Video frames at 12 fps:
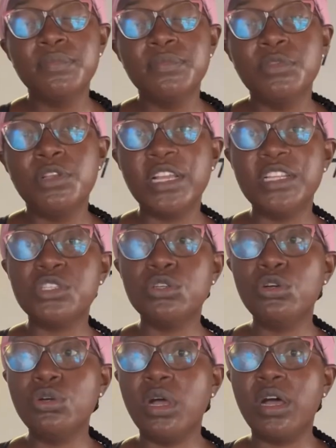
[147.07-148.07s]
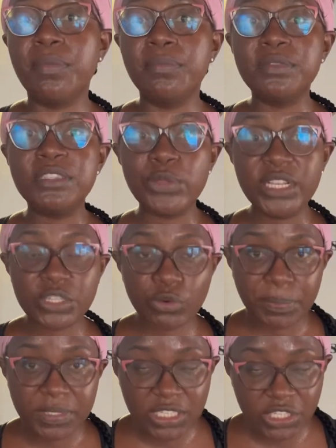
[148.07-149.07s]
you can do 20
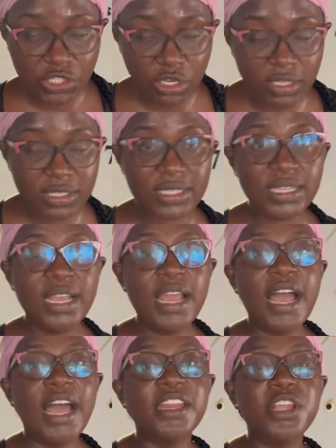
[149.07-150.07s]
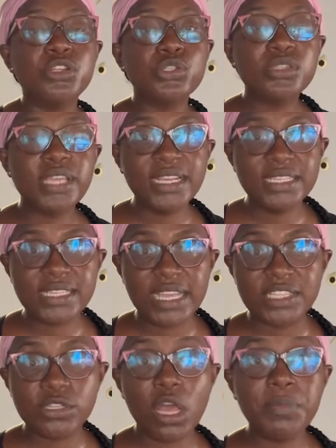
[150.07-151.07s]
repetitions, and then you do 10 sets,
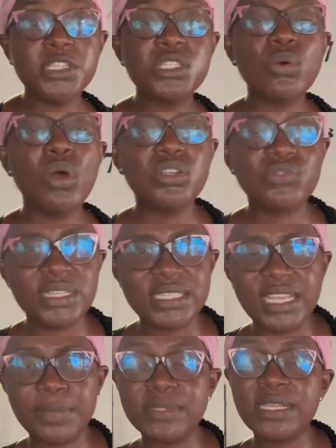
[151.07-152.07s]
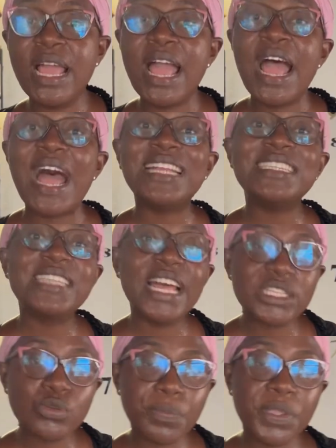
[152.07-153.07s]
so that'll be 200 skips, and that
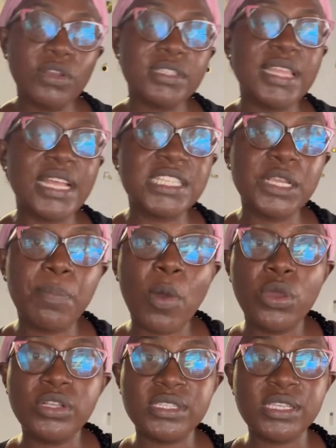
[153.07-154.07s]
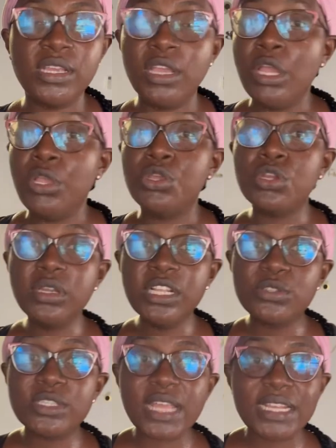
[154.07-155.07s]
will be your starting point. You don't need to
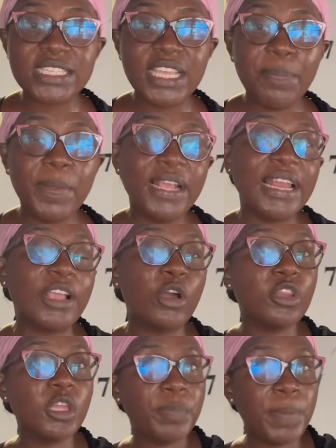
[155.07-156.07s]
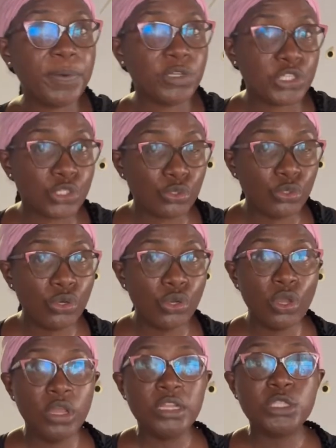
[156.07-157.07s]
start skipping like other people do.
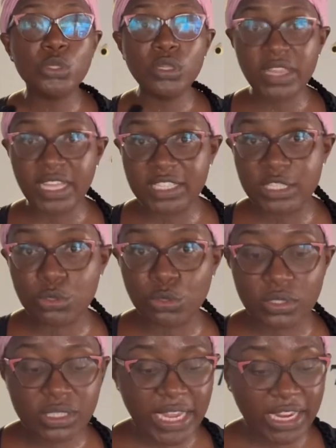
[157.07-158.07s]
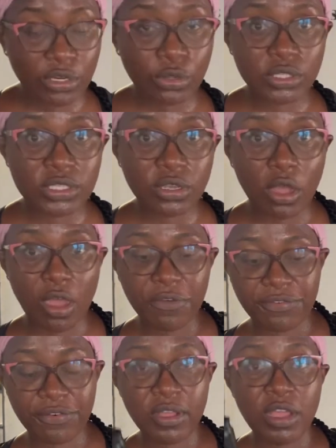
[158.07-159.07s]
Two things to take note
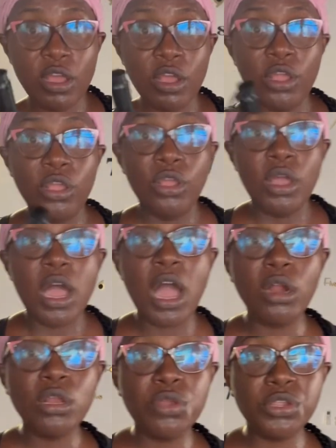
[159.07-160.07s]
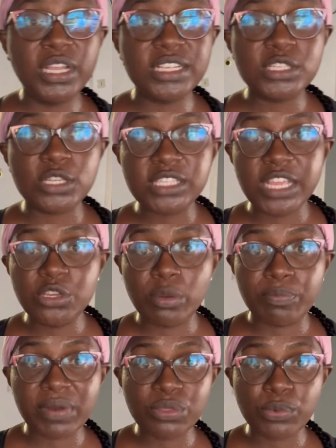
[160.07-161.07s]
of: how long you can sustain your
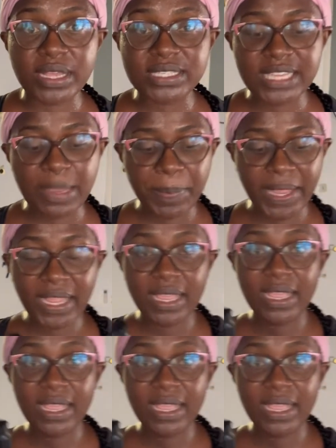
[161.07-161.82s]
breath while skipping,